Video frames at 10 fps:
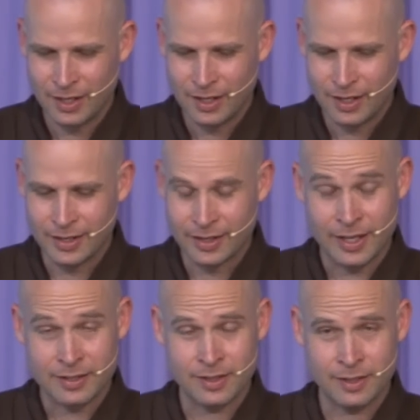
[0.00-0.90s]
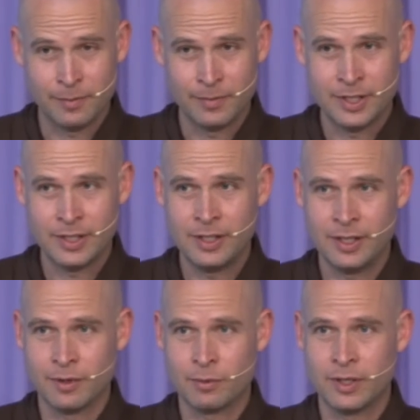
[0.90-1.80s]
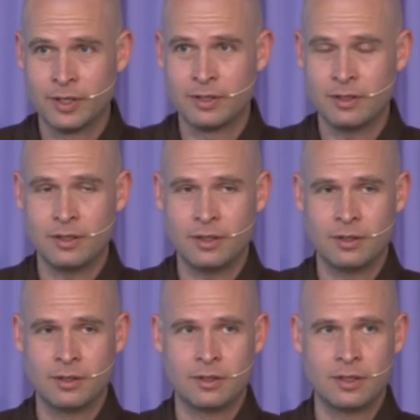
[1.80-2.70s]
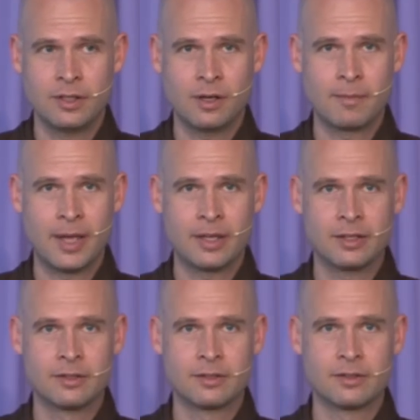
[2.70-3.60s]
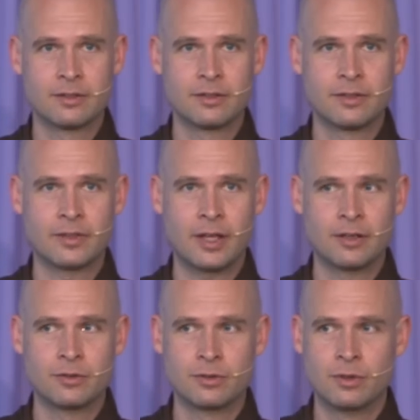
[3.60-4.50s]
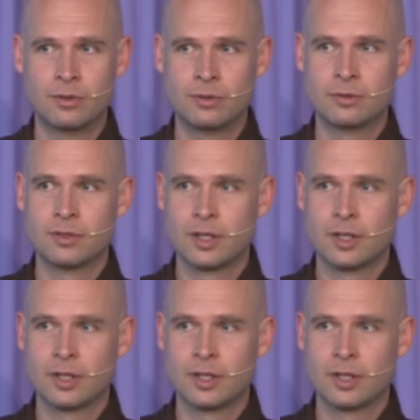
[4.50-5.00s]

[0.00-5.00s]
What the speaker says: And at that time in India, when a young man decided to go